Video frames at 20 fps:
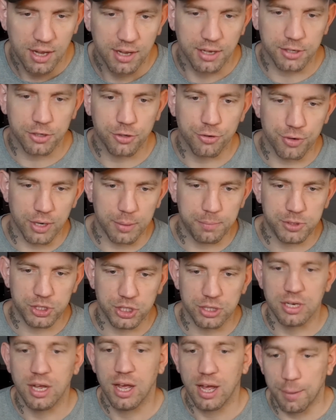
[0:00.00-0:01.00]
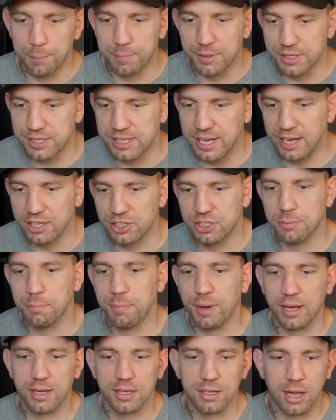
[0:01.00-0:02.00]
encryption and protection
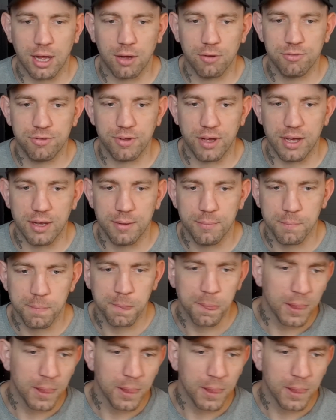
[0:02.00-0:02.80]
by Cloudflare.